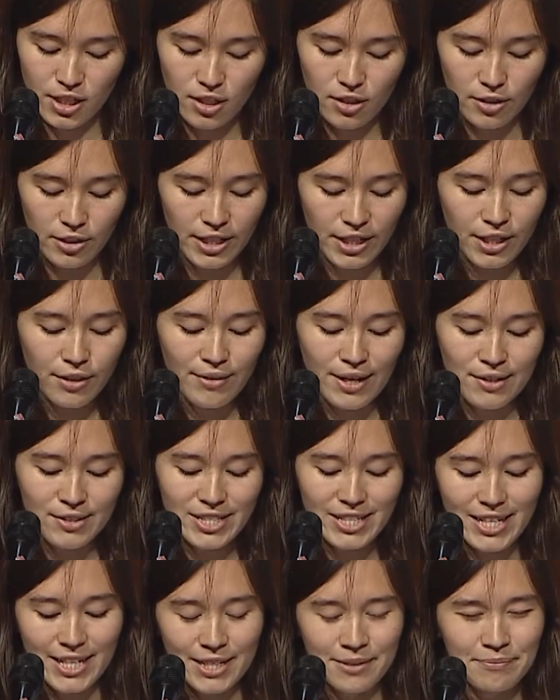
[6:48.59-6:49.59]
Looking around
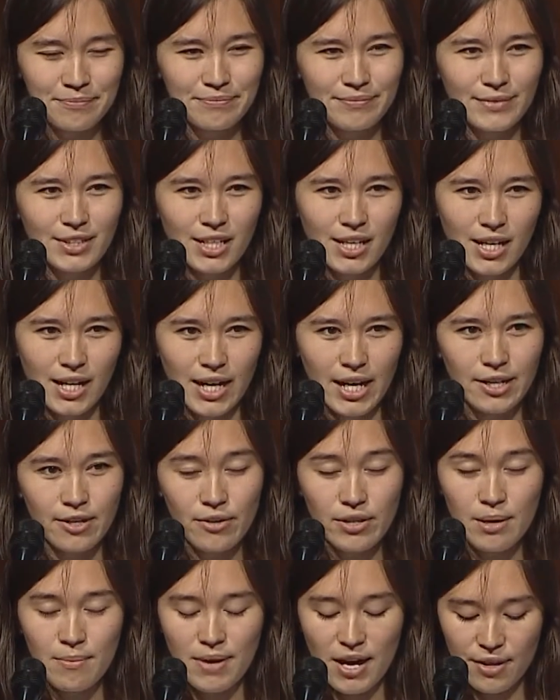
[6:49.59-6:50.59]
today, I
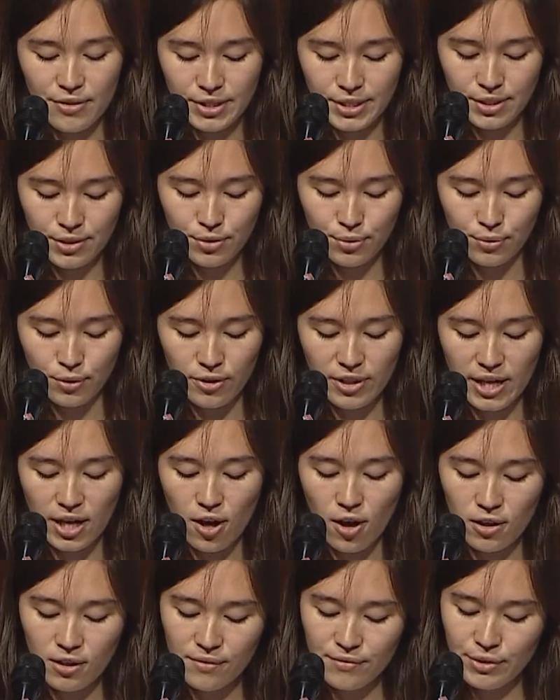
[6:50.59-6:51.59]
know that math is a tool that
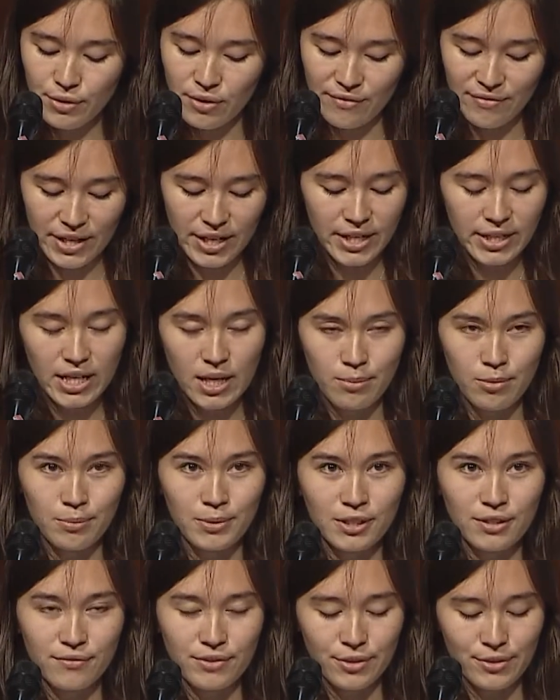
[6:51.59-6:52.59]
all of you are very
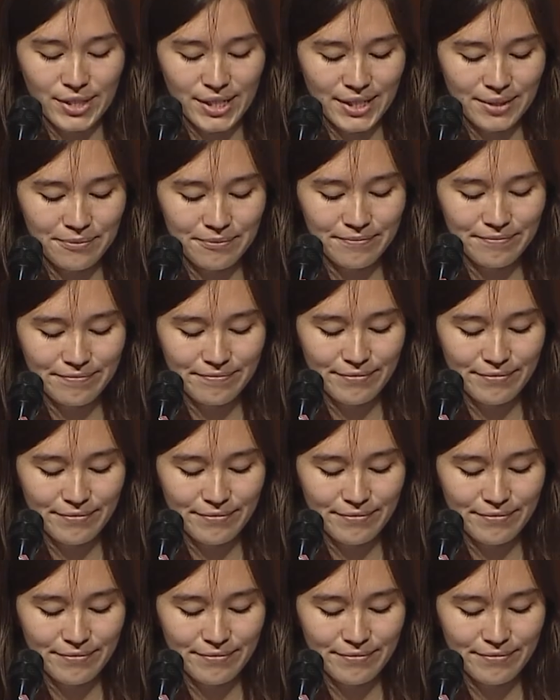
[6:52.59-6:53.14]
capable of using.